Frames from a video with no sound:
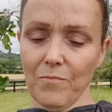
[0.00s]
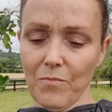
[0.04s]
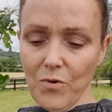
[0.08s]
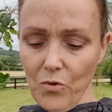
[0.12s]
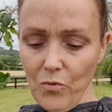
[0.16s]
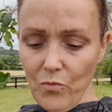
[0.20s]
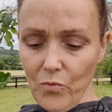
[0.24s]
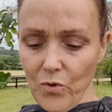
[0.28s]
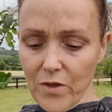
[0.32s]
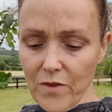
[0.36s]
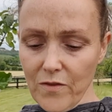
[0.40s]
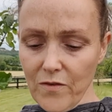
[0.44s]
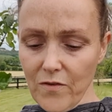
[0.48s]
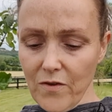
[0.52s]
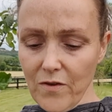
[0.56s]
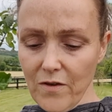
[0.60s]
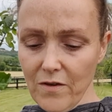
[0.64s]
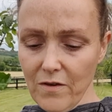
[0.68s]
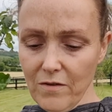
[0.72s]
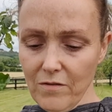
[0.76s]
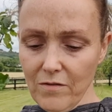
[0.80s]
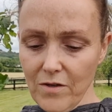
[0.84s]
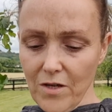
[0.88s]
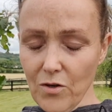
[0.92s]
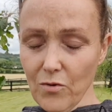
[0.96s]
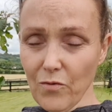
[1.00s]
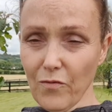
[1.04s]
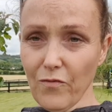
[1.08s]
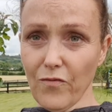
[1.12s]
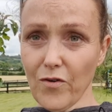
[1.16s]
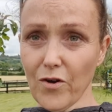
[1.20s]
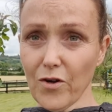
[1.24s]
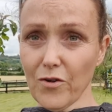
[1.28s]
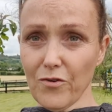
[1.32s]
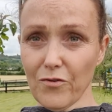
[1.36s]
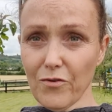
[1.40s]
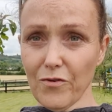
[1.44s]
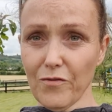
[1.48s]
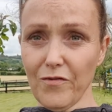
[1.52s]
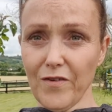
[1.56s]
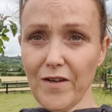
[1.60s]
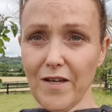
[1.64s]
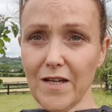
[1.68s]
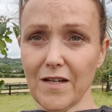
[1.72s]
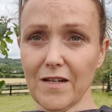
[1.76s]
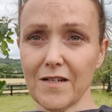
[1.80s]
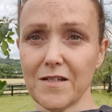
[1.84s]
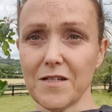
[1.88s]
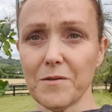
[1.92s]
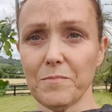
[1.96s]
with further
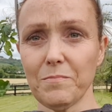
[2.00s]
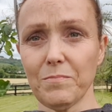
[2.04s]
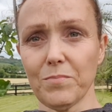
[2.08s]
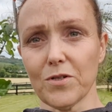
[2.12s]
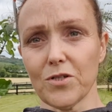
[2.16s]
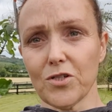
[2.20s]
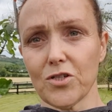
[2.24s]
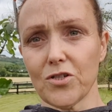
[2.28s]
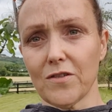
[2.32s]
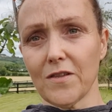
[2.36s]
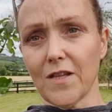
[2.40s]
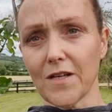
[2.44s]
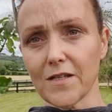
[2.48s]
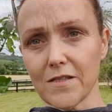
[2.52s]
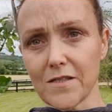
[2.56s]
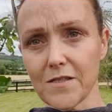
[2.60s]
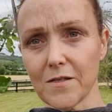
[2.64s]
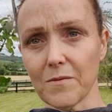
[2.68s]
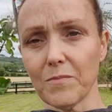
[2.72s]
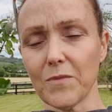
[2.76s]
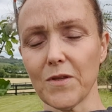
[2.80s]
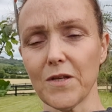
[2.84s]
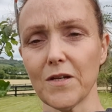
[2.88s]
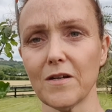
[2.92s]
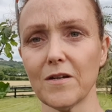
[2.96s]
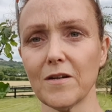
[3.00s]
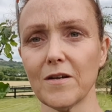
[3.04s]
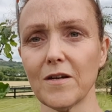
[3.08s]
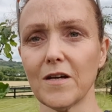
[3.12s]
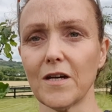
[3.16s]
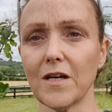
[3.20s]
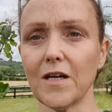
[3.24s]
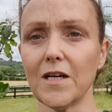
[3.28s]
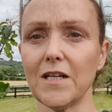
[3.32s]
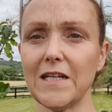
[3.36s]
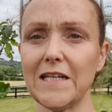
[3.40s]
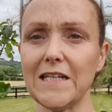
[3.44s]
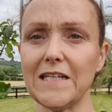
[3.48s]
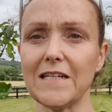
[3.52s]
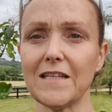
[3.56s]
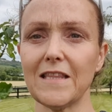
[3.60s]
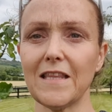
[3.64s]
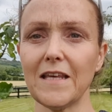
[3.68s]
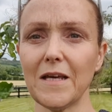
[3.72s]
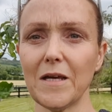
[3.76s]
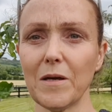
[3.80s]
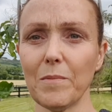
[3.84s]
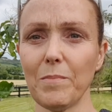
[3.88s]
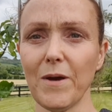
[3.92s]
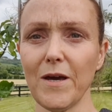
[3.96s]
afield. But that's something I need to
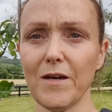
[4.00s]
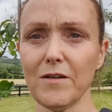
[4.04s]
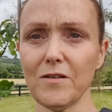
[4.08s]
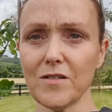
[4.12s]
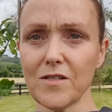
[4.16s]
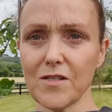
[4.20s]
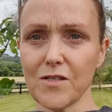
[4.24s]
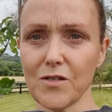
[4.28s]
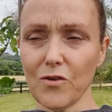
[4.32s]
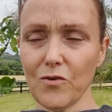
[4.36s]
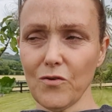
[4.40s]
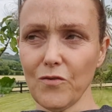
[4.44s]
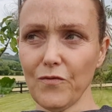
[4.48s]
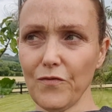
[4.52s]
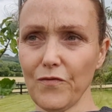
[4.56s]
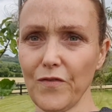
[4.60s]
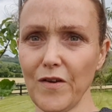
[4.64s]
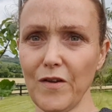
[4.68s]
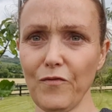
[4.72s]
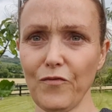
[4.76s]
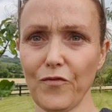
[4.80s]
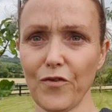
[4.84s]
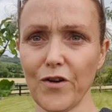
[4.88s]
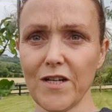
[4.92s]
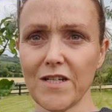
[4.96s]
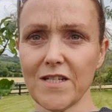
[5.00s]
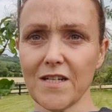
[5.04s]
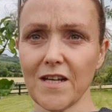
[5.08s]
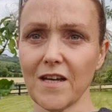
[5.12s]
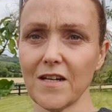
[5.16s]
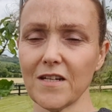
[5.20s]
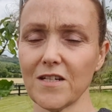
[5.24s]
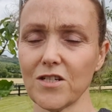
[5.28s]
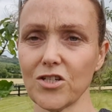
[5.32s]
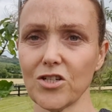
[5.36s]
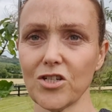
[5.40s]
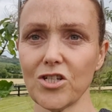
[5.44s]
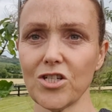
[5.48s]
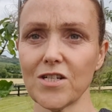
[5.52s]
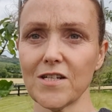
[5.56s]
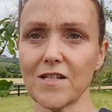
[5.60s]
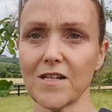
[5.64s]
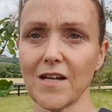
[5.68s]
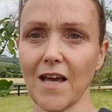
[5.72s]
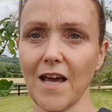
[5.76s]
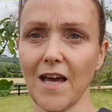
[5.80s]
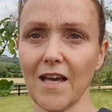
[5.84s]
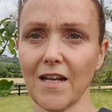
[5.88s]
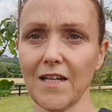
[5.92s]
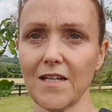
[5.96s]
think about. So feel free to get in touch at
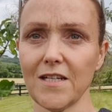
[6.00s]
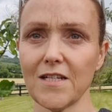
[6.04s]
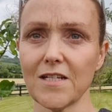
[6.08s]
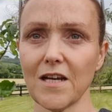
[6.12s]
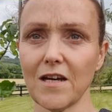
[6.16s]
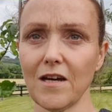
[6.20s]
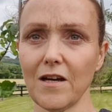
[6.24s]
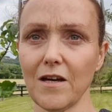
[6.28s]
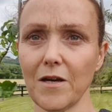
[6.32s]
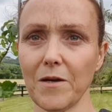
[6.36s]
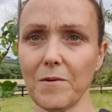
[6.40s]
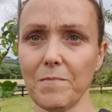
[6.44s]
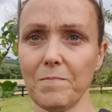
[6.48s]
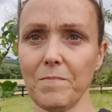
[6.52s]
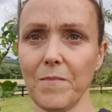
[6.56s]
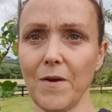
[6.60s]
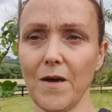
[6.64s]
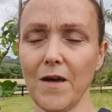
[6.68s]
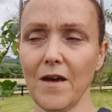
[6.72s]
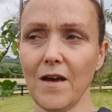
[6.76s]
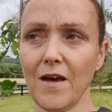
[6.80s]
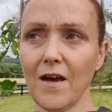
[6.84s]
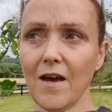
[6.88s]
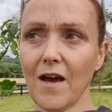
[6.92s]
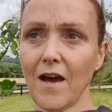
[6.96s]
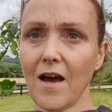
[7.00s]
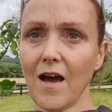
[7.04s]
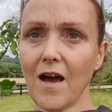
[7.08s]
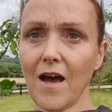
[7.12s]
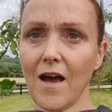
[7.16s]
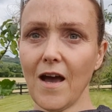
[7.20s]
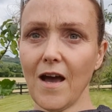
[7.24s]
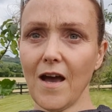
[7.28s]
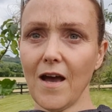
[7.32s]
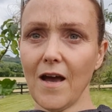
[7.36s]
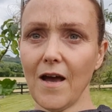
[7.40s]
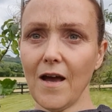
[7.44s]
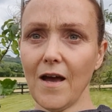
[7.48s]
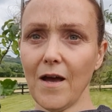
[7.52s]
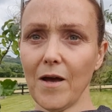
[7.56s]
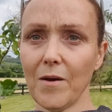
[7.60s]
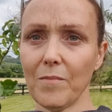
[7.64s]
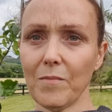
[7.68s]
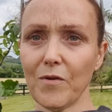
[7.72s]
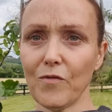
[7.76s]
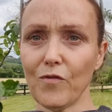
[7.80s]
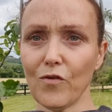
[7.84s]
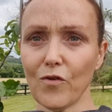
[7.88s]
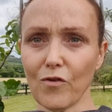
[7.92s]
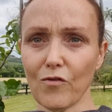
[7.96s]
any time.
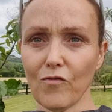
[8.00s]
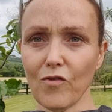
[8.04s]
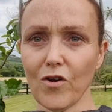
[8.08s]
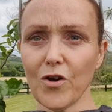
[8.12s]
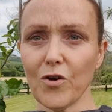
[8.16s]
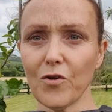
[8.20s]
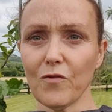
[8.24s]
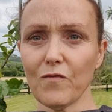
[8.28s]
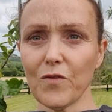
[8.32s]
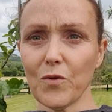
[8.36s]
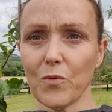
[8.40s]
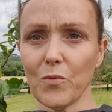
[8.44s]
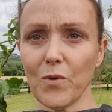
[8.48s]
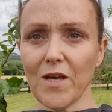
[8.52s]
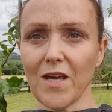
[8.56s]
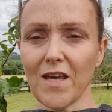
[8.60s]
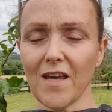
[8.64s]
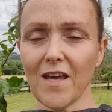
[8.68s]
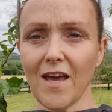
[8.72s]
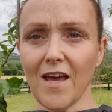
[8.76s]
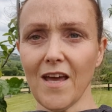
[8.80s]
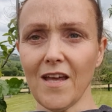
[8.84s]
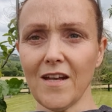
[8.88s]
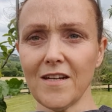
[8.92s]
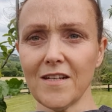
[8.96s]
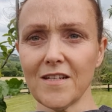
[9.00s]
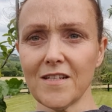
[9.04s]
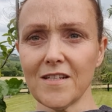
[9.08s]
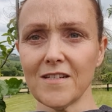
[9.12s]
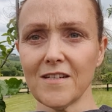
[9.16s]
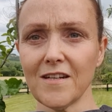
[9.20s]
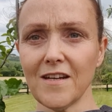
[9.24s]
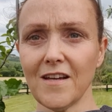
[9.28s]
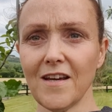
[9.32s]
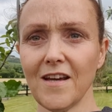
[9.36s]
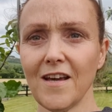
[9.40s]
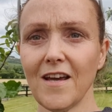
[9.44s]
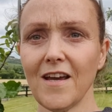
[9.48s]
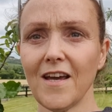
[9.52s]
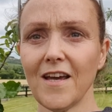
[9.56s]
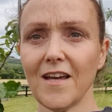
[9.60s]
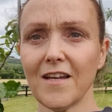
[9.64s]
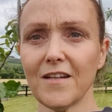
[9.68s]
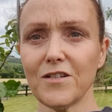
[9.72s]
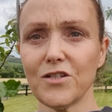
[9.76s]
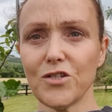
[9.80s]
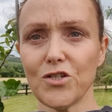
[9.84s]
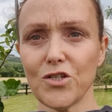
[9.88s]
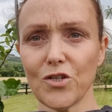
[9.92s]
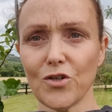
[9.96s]
If you're running over the weekend,
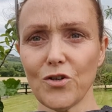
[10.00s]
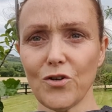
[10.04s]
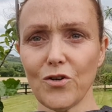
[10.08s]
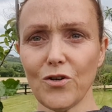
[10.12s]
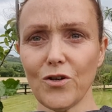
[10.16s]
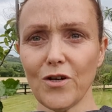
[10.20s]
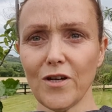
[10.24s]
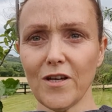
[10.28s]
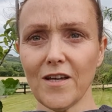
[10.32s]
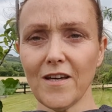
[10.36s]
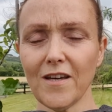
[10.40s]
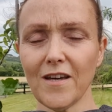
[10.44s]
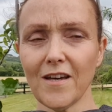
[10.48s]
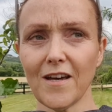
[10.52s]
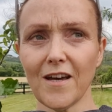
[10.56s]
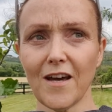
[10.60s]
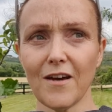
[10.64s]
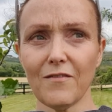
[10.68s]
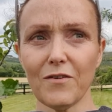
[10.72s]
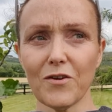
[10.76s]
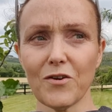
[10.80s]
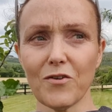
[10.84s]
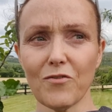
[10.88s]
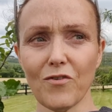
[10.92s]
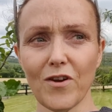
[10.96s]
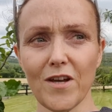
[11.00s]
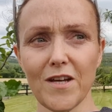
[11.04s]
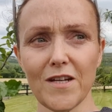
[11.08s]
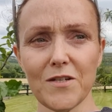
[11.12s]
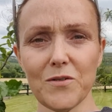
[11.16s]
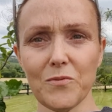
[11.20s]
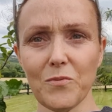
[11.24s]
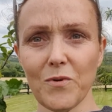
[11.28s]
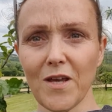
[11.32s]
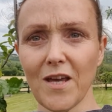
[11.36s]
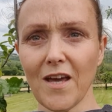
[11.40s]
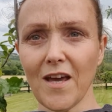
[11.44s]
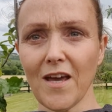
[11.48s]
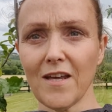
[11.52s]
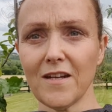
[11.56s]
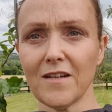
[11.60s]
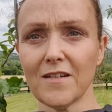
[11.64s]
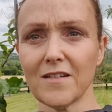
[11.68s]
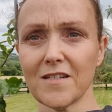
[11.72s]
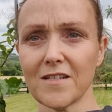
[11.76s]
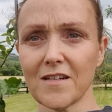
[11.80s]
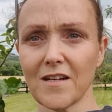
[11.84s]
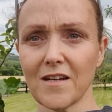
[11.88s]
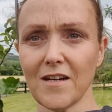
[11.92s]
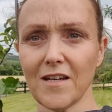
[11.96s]
enjoy, have a great
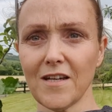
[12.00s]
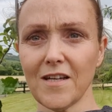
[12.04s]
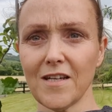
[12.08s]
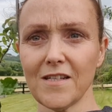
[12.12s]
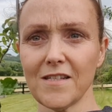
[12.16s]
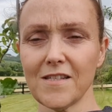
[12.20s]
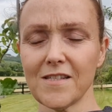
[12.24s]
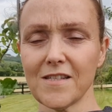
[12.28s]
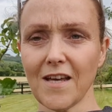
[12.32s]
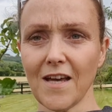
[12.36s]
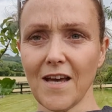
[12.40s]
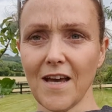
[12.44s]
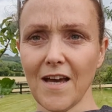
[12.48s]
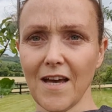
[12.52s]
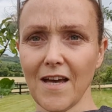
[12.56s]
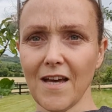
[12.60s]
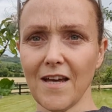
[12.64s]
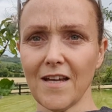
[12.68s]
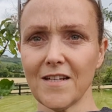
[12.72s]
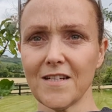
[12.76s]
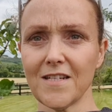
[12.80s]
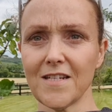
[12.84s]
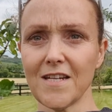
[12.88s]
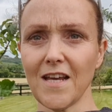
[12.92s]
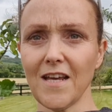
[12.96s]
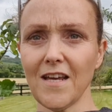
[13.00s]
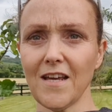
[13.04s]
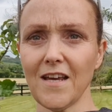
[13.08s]
weekend, guys, and take